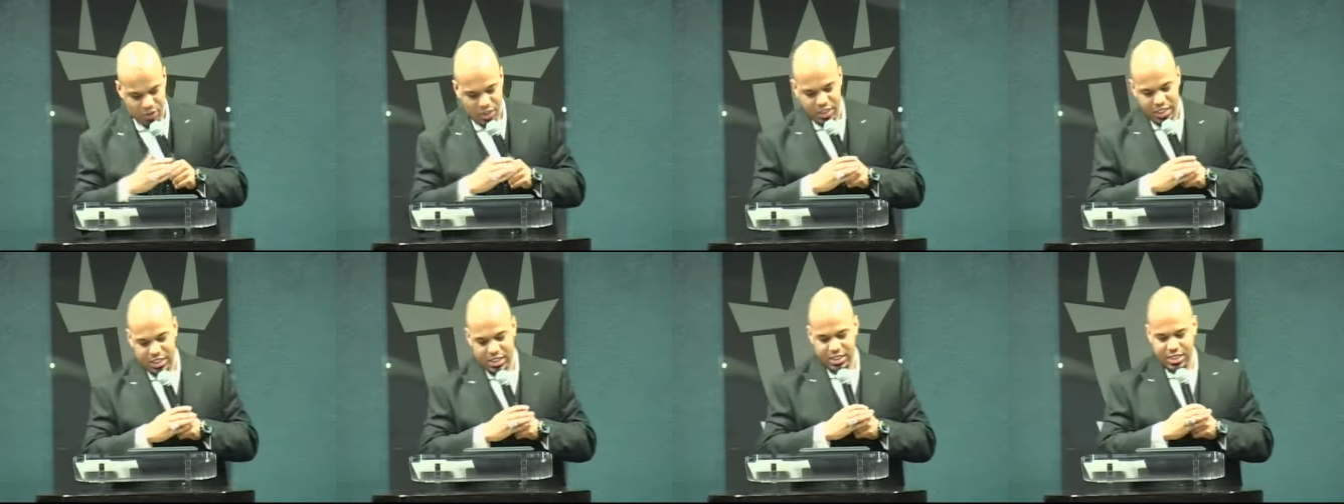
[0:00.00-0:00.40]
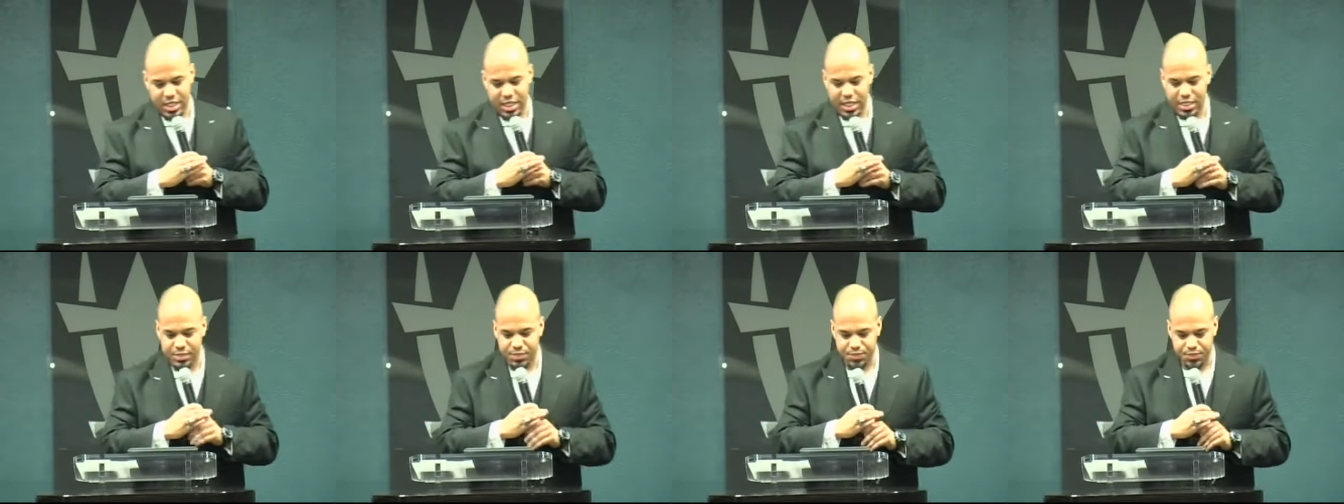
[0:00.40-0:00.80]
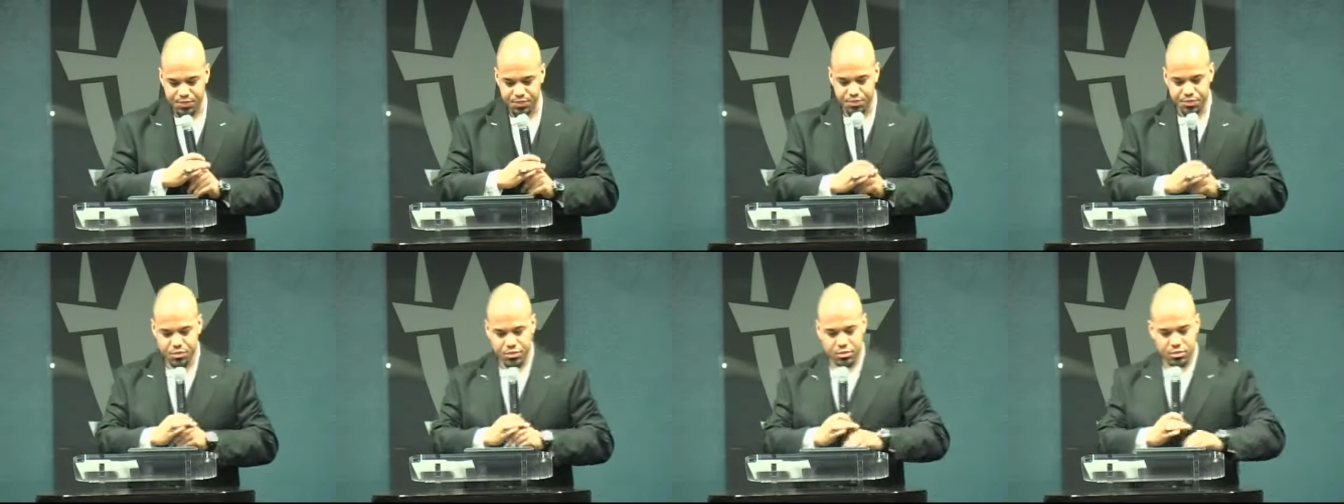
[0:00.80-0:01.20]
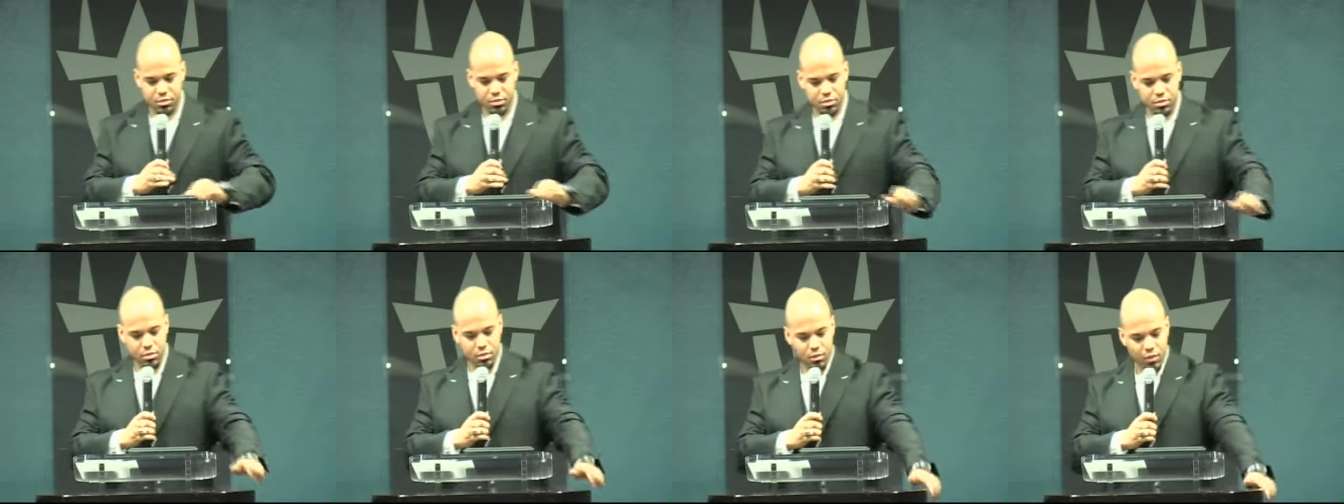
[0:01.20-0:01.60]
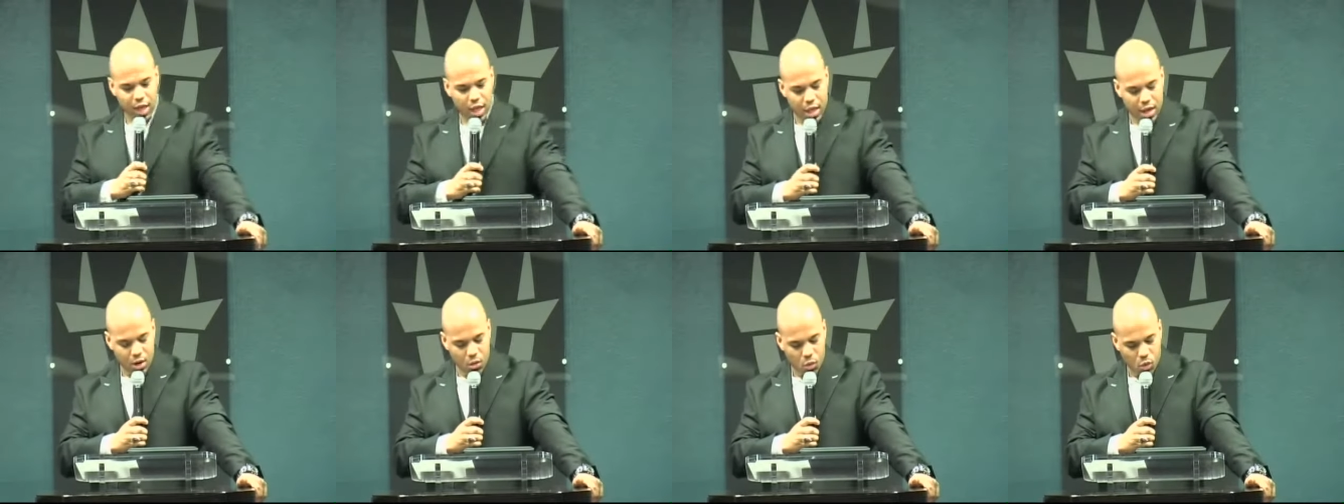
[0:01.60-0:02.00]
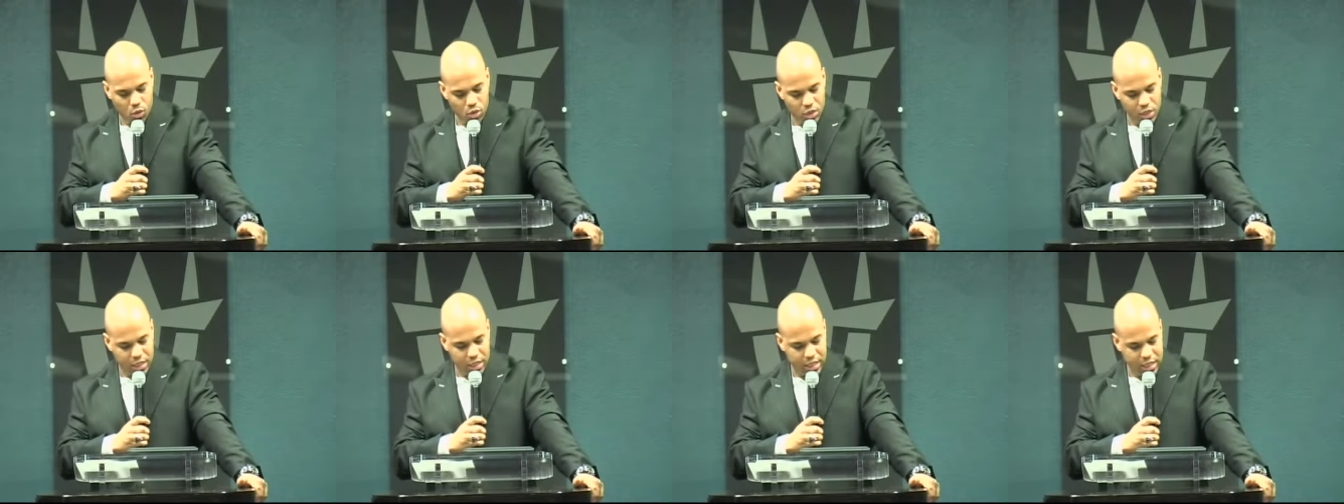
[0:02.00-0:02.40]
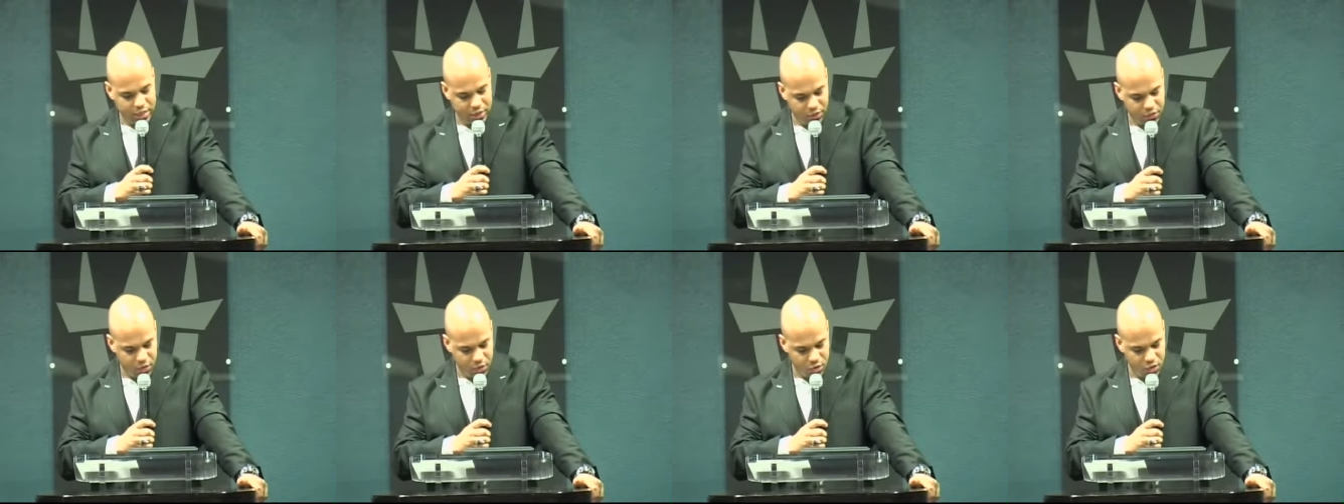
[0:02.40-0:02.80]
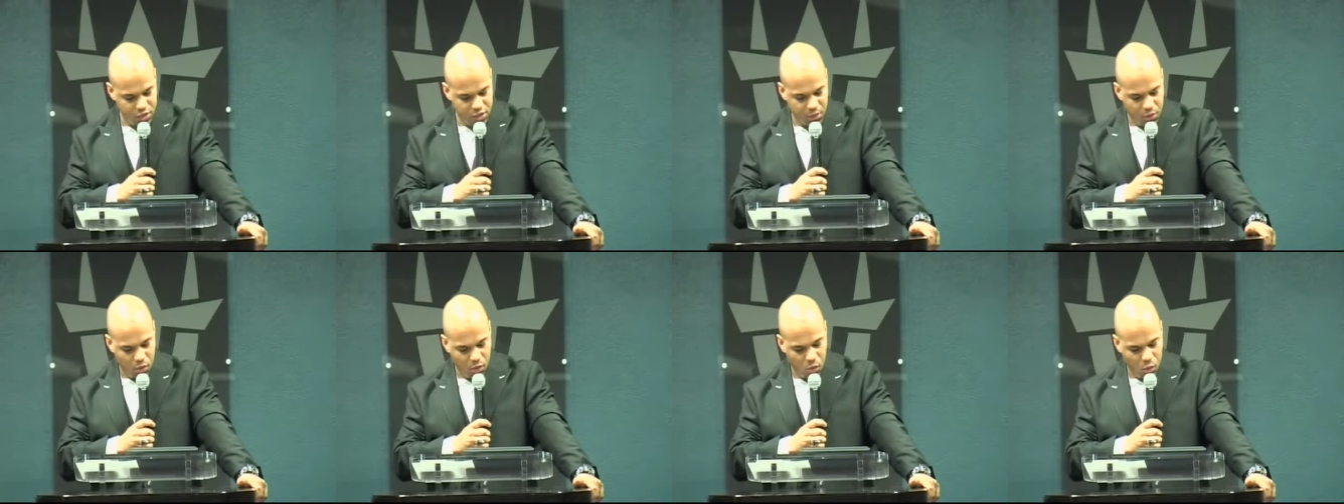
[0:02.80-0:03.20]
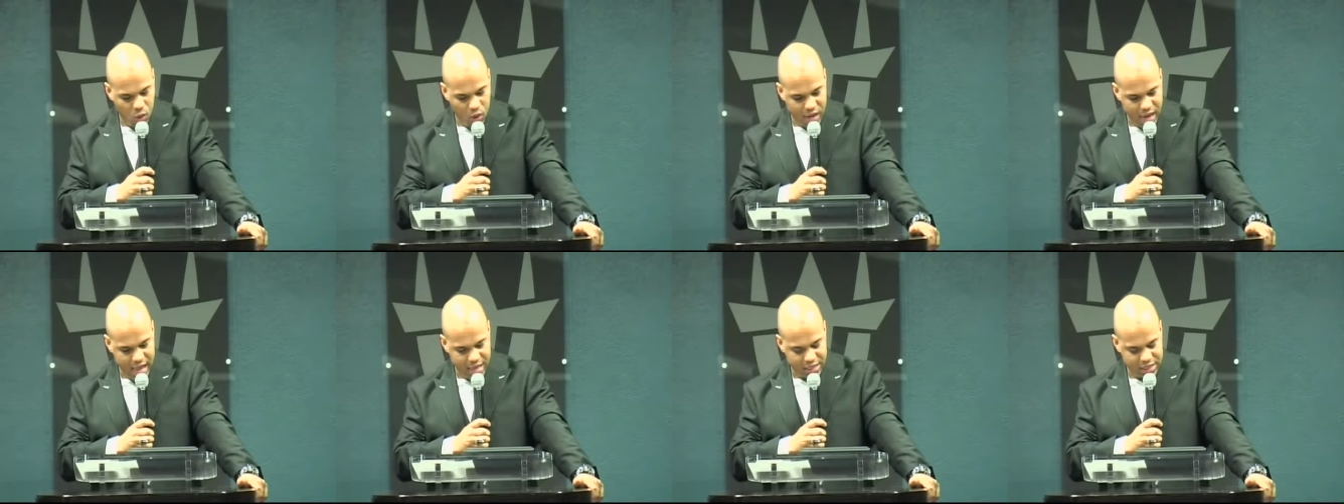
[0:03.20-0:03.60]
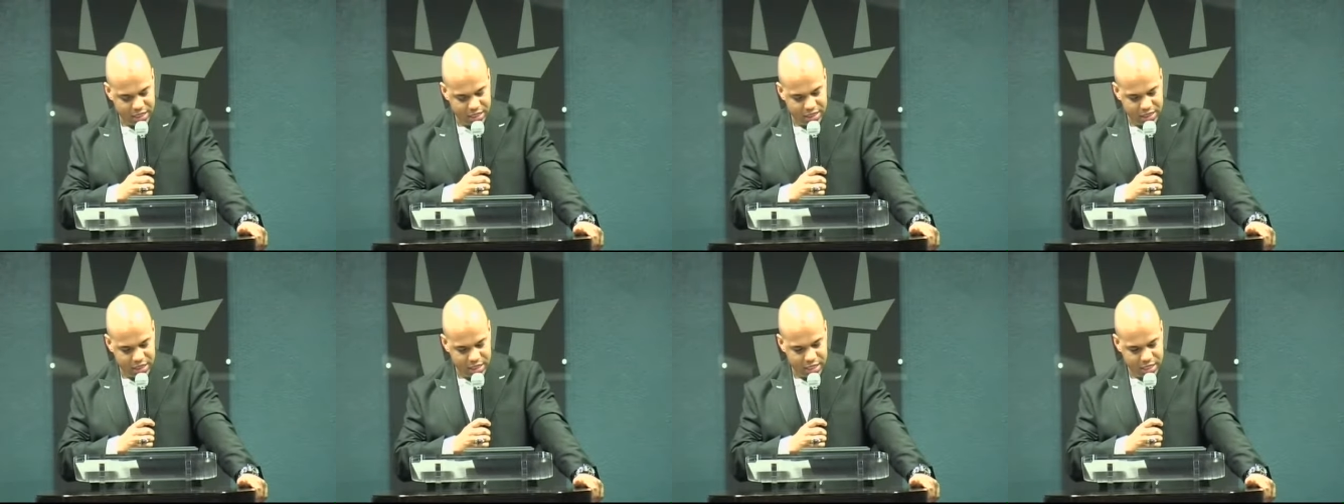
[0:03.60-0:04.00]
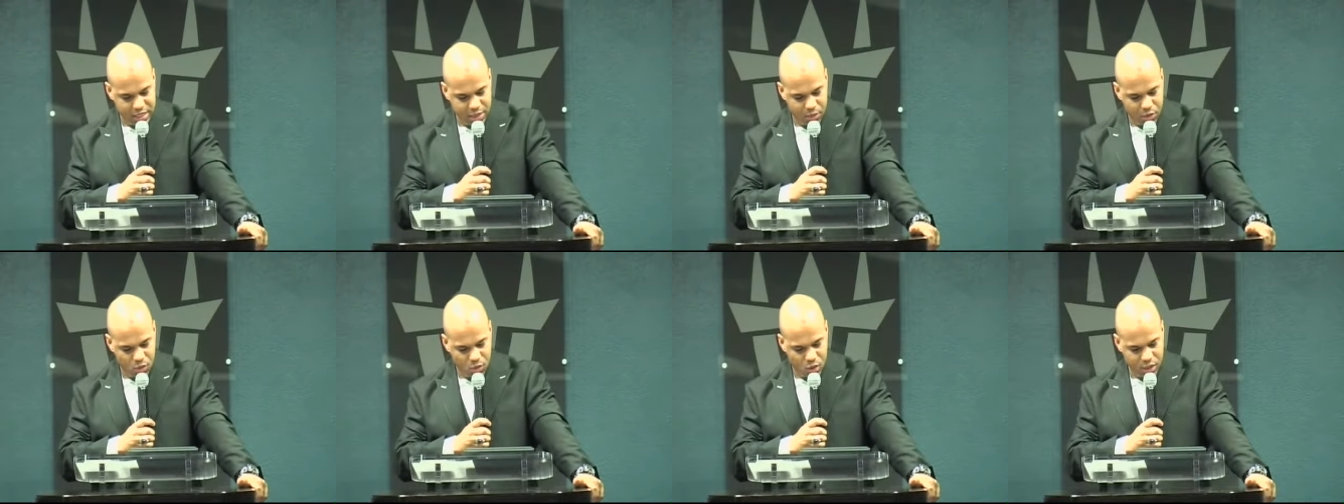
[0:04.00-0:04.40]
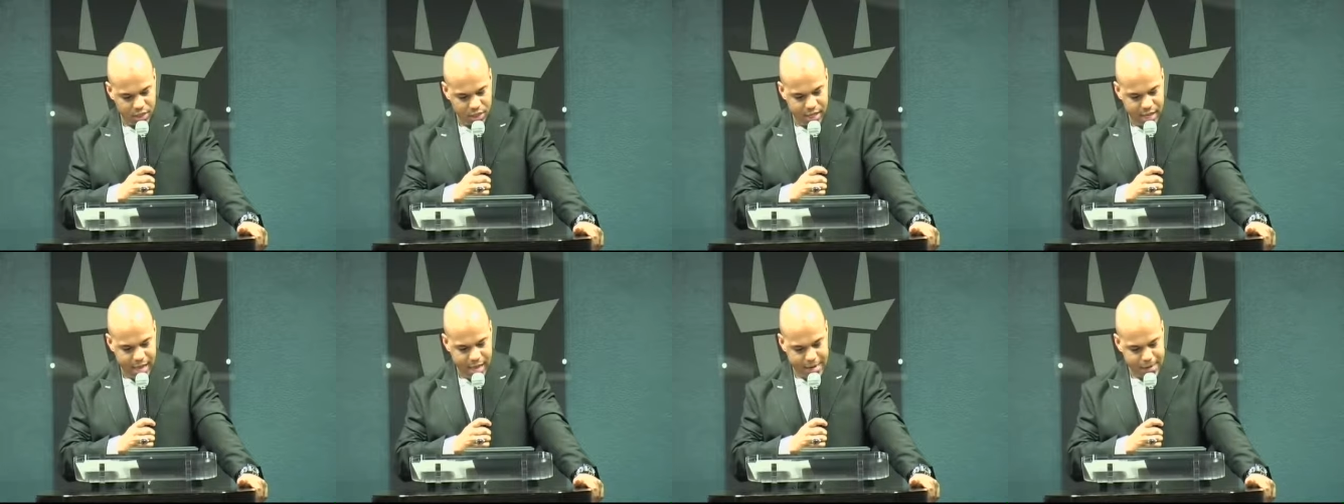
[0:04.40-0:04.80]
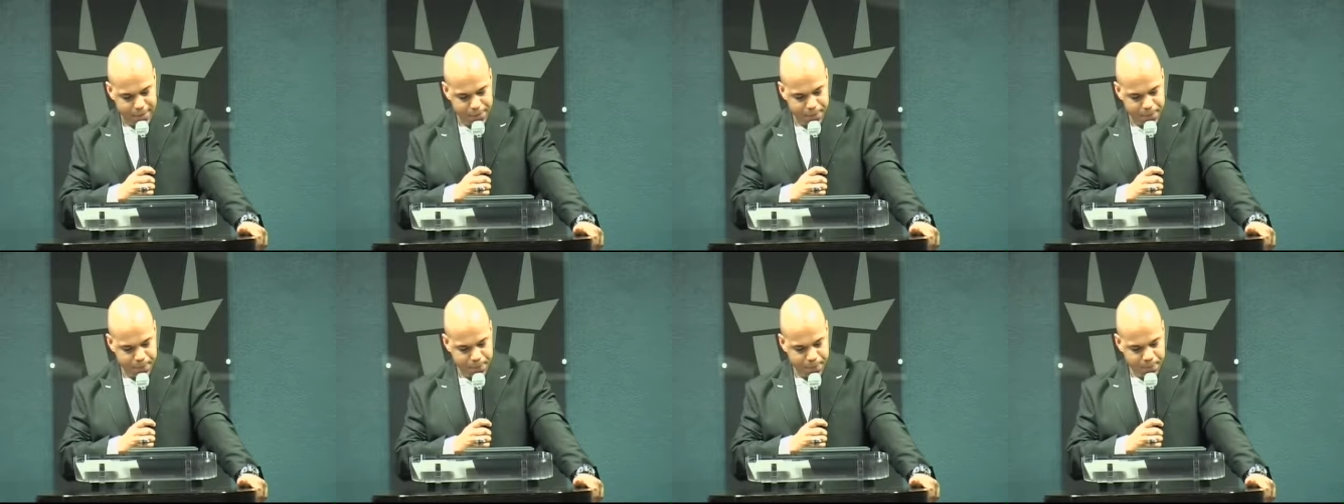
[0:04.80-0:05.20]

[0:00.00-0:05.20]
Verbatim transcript: 16. And I want you to get to verse number 1. Acts 16, number 1. You got it?